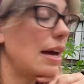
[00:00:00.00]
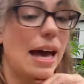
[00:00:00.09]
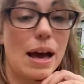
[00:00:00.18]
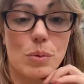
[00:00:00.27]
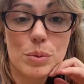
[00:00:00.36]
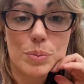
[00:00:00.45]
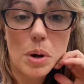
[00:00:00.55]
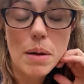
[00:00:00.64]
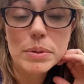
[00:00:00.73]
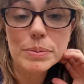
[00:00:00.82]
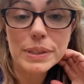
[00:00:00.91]
I will
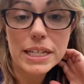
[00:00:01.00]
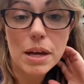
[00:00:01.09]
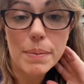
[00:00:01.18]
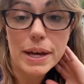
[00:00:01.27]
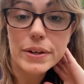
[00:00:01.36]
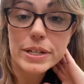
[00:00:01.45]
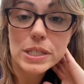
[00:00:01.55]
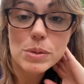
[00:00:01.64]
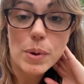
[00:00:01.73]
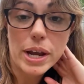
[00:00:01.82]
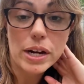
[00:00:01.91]
probably come out and
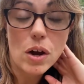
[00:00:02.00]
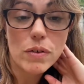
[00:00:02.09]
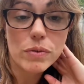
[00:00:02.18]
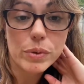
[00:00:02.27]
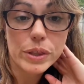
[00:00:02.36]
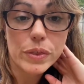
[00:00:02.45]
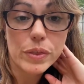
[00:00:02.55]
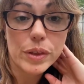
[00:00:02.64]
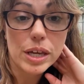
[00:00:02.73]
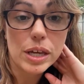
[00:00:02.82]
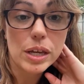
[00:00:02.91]
spray it off with
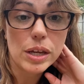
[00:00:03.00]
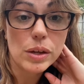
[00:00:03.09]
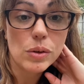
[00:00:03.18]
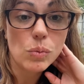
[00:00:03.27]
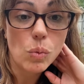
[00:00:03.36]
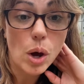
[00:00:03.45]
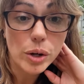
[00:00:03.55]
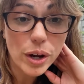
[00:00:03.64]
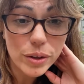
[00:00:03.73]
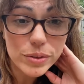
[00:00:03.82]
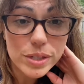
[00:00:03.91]
the water
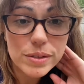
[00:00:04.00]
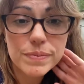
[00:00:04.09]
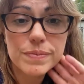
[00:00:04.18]
hose